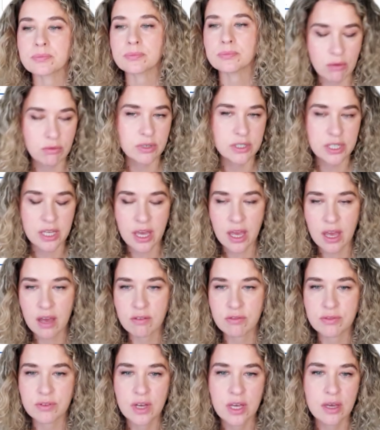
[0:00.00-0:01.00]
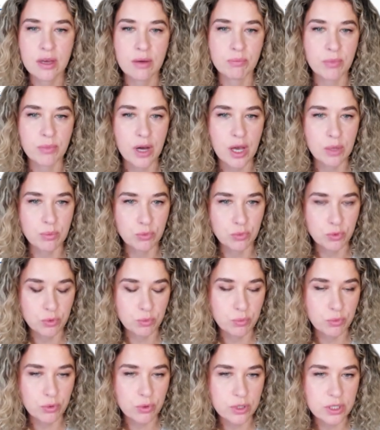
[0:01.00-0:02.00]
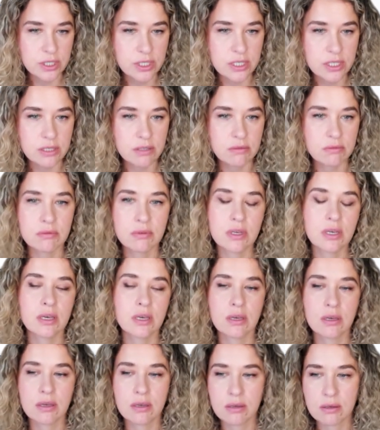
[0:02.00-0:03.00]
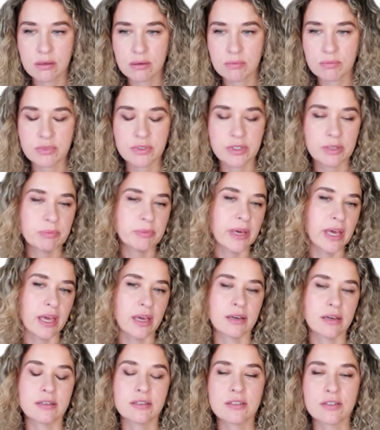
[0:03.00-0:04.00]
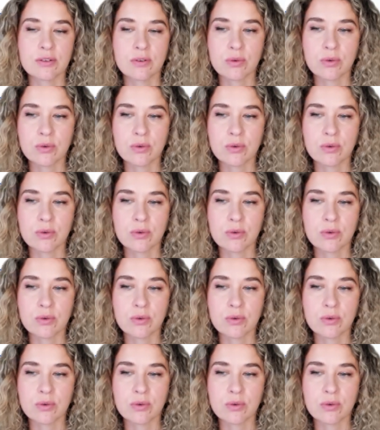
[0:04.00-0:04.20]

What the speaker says: I already have my mood boards prepared.